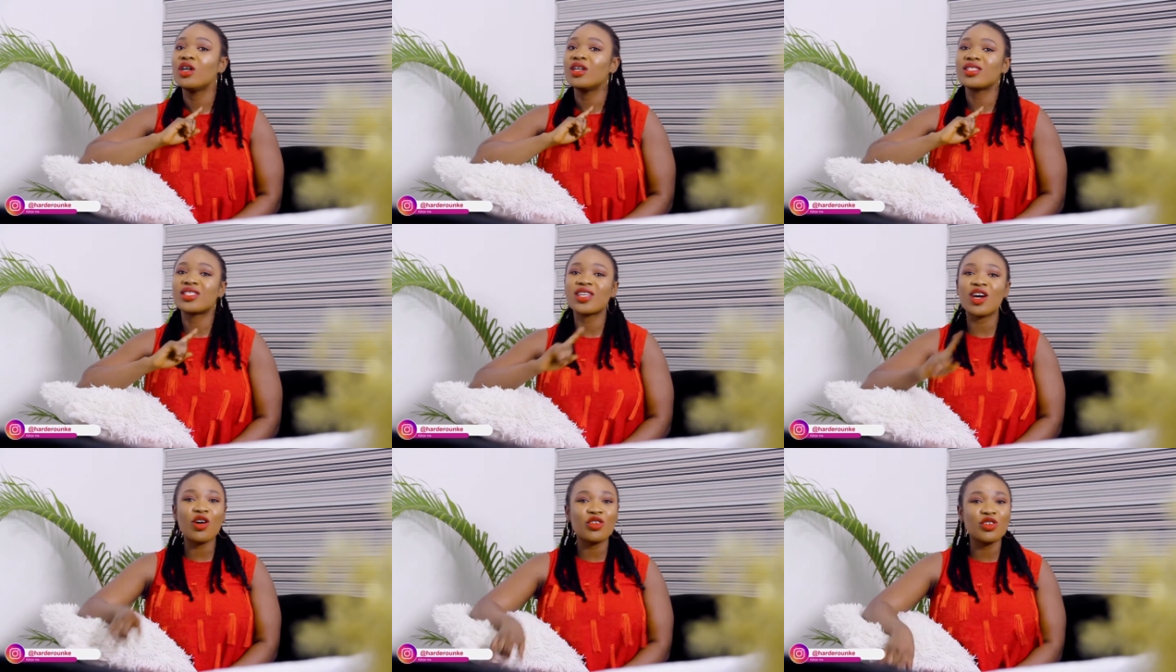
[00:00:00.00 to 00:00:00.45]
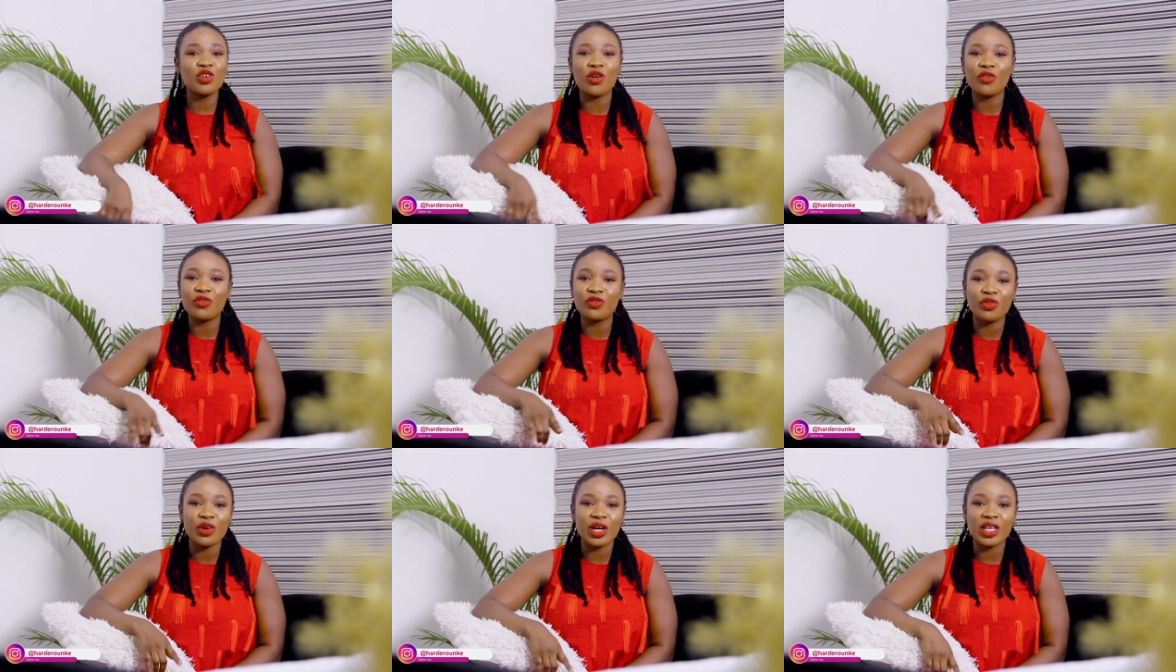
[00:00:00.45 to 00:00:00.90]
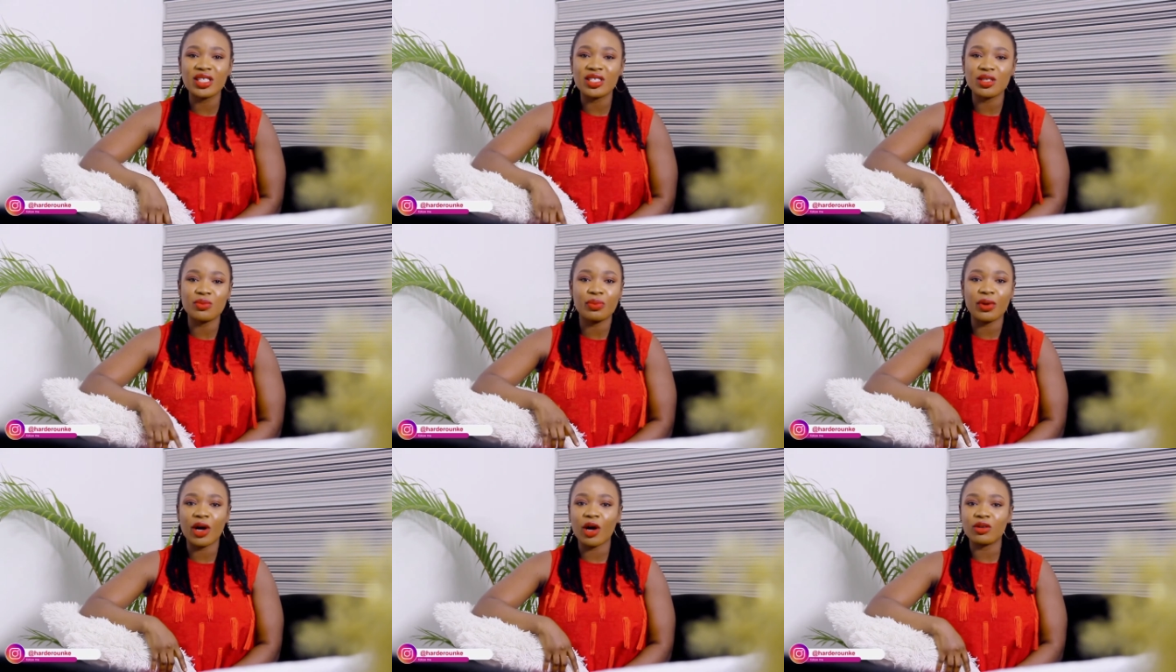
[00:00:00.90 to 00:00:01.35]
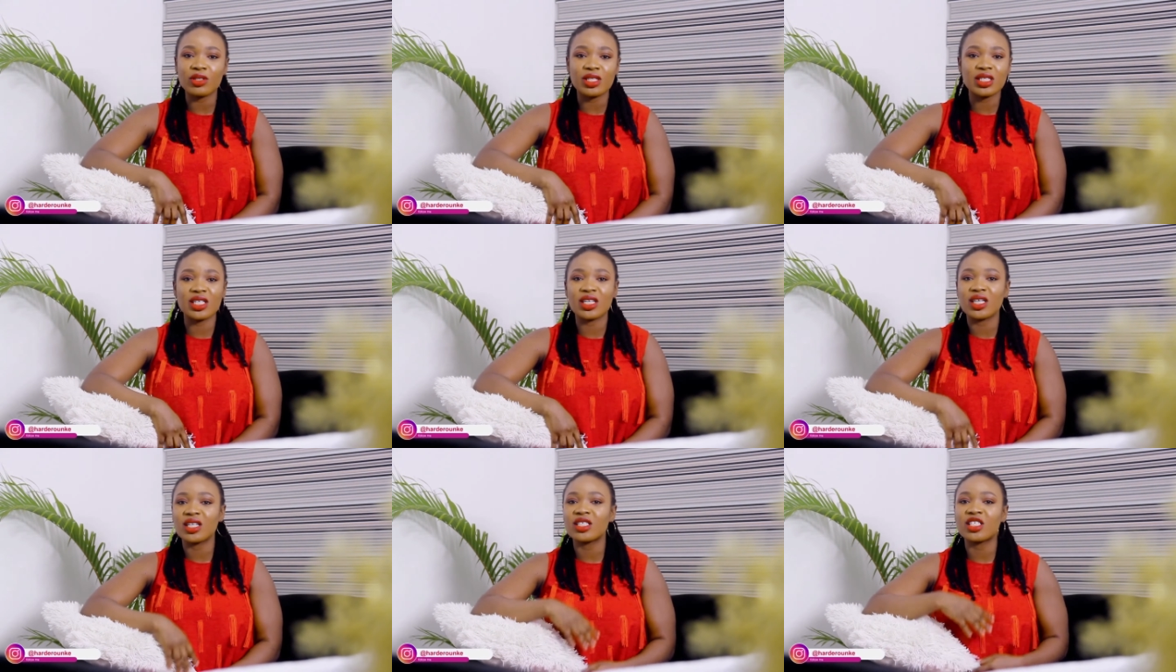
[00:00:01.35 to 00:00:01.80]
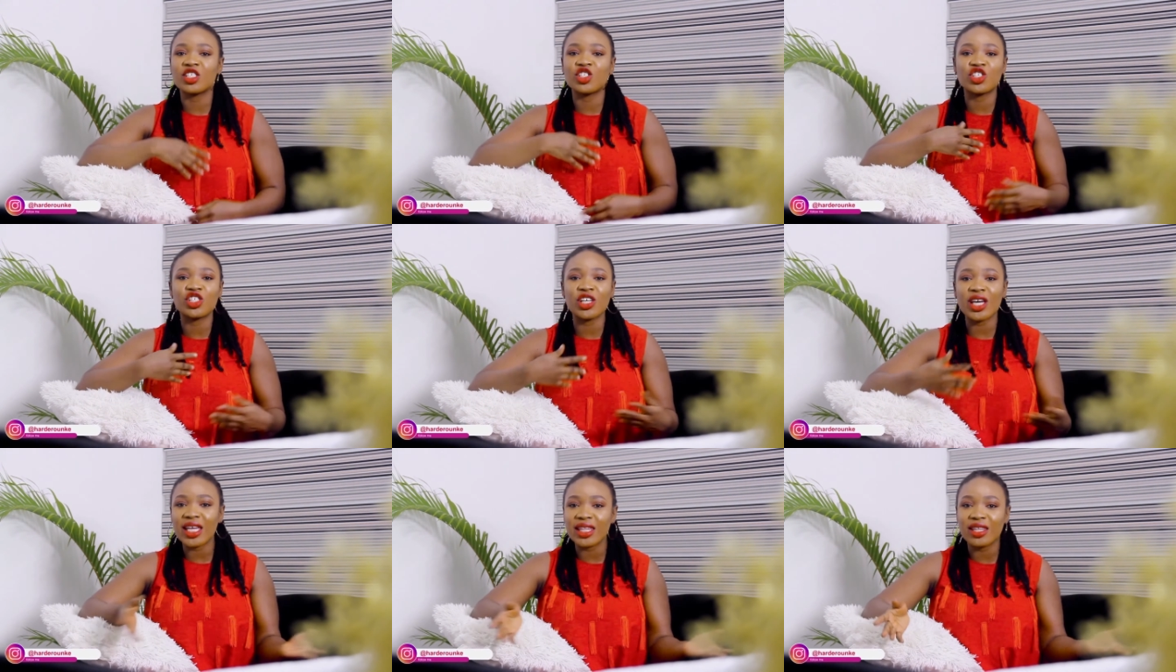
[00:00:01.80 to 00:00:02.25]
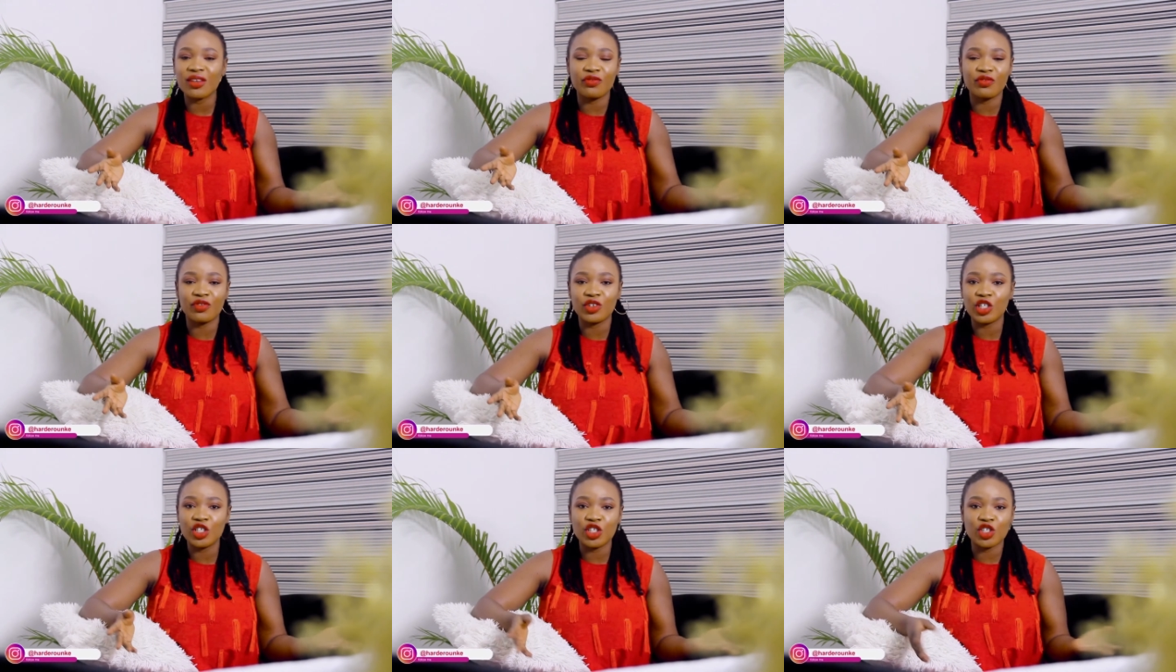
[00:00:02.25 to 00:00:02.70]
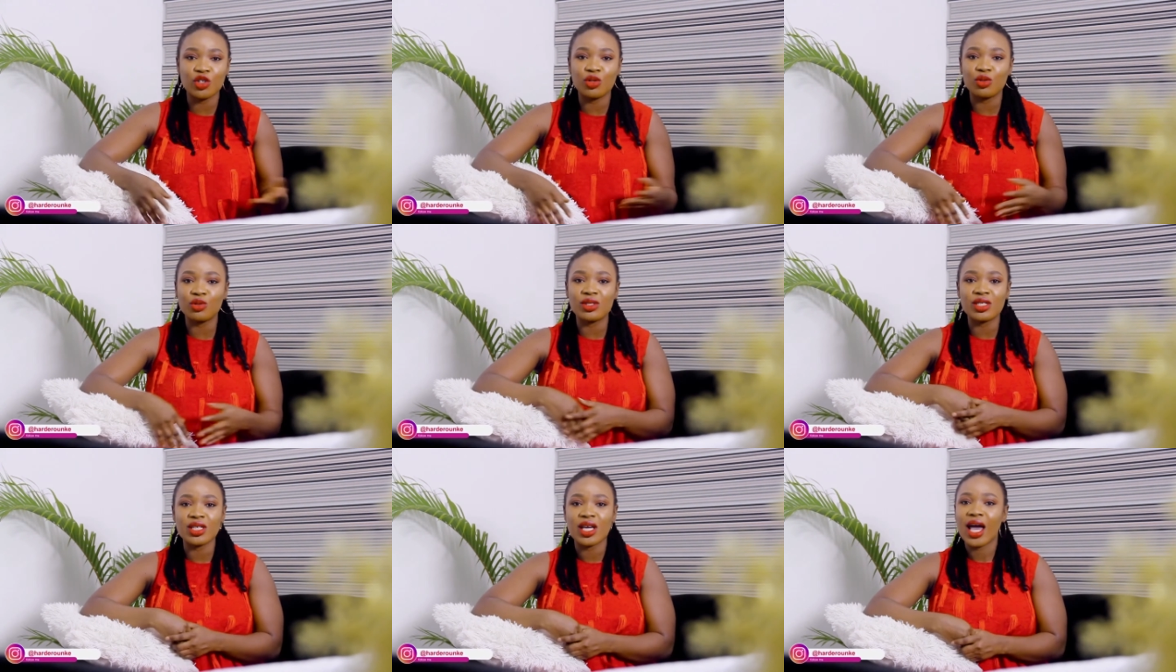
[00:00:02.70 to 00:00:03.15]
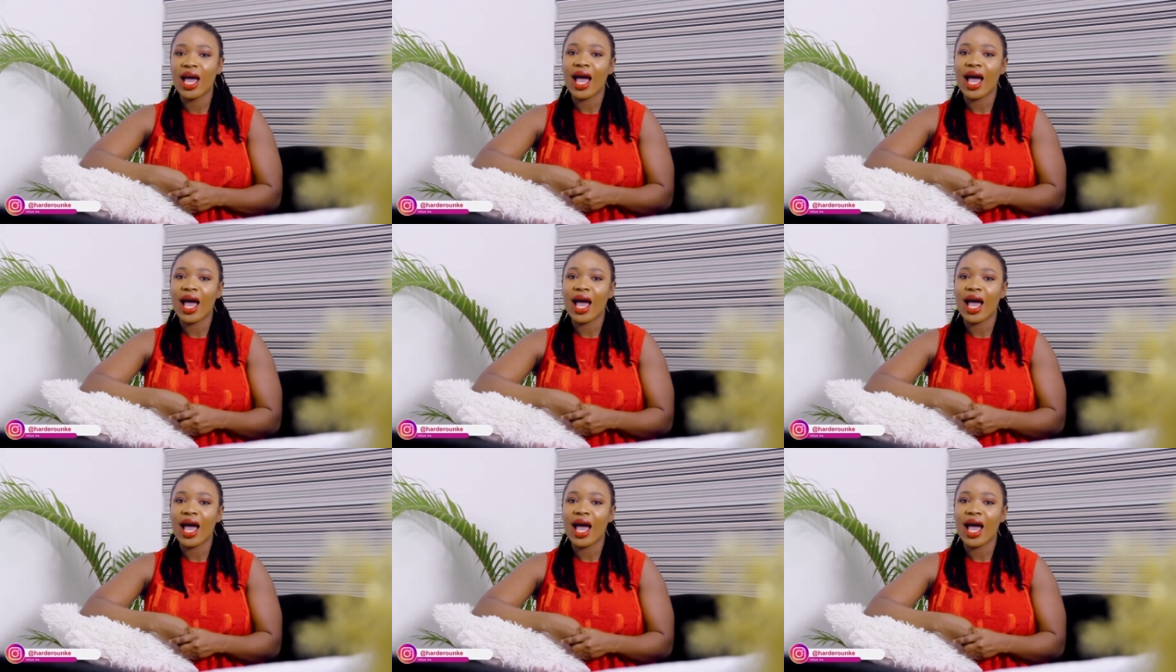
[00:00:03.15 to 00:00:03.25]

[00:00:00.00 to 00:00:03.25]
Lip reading: Tell your friends about it. Share the videos.